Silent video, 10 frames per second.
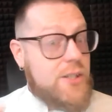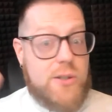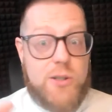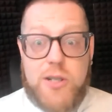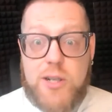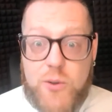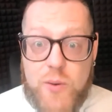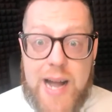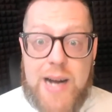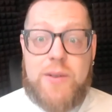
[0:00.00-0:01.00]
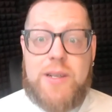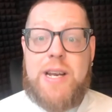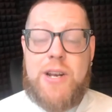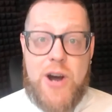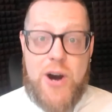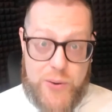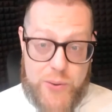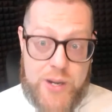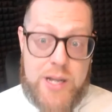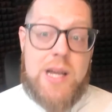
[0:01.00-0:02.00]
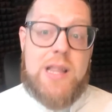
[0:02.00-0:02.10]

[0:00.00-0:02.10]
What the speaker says: to look around and know